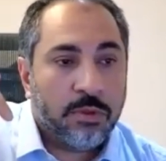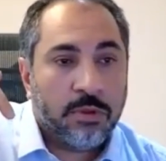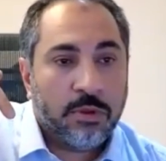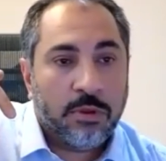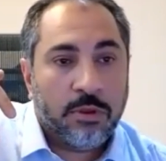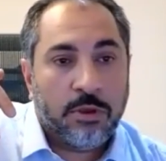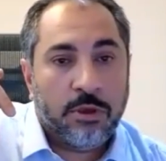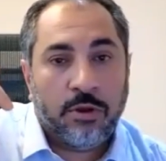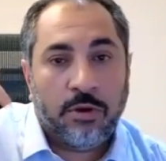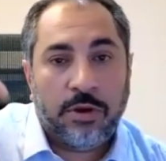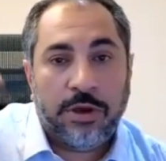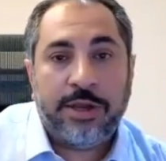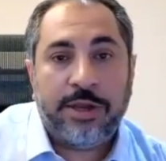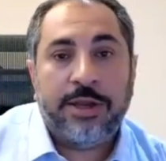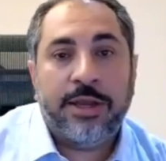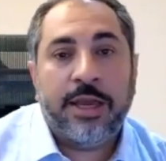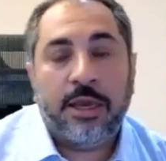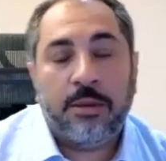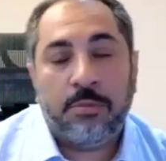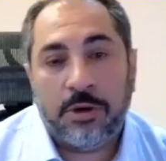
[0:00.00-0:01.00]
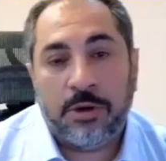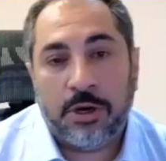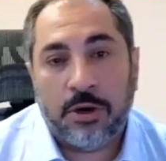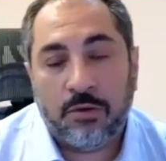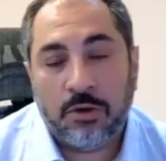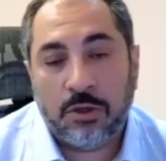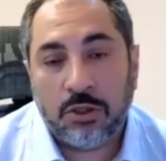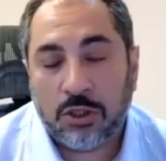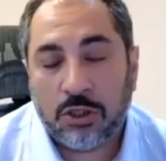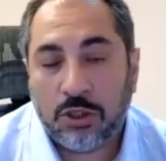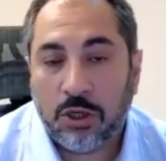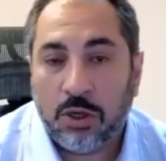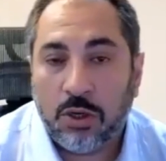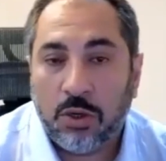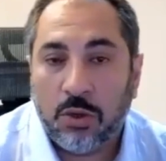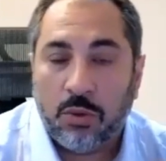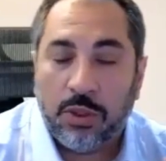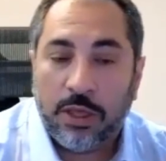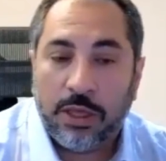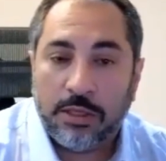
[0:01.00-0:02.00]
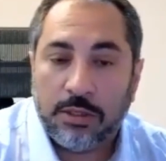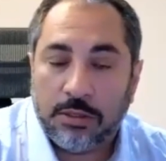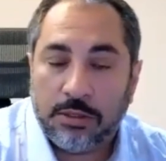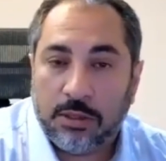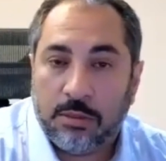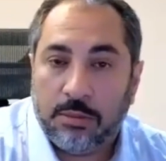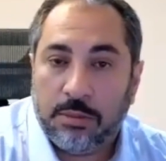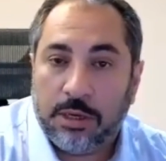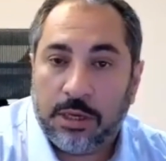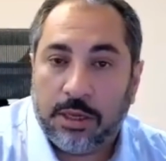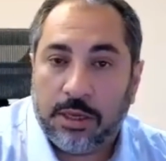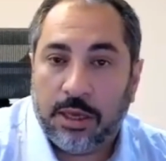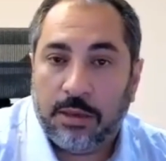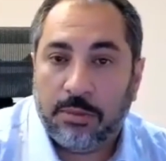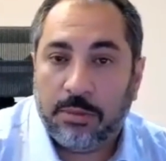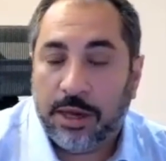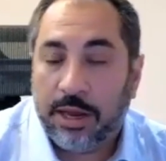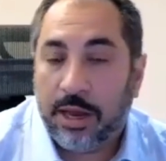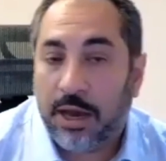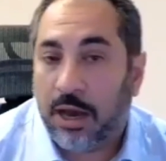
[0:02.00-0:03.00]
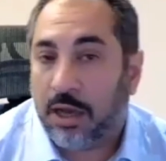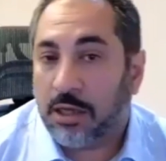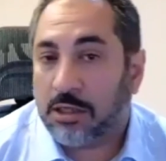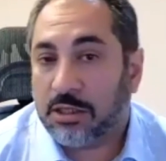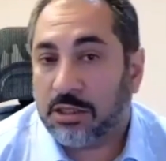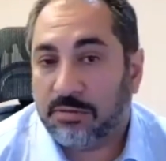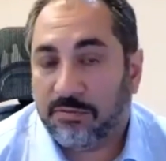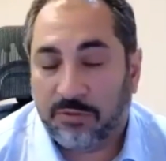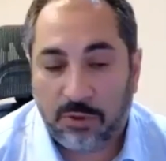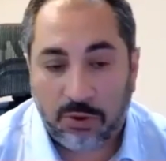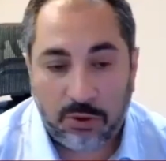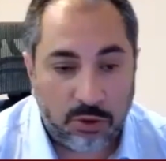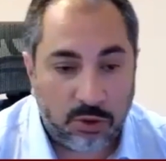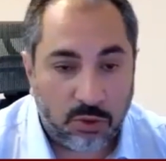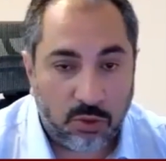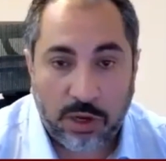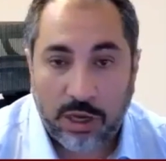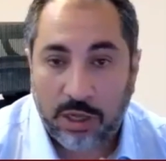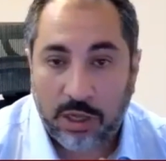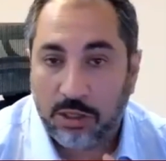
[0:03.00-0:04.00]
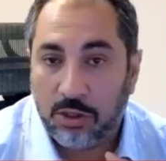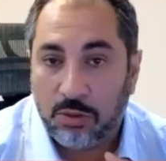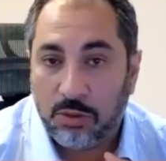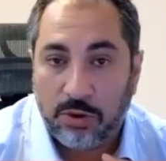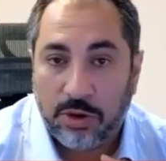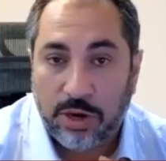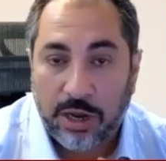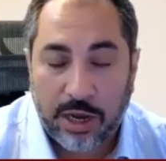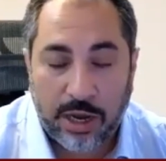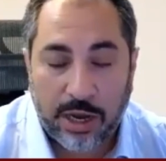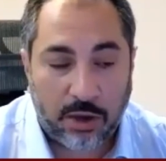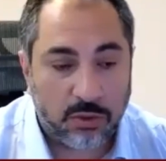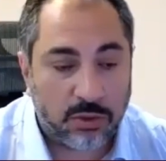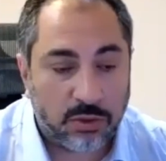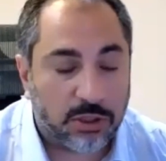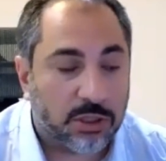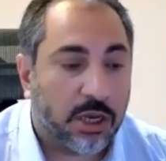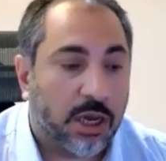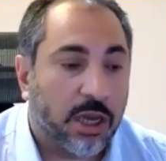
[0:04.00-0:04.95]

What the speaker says: neighbor who saw that somebody came and asked for you while you were outside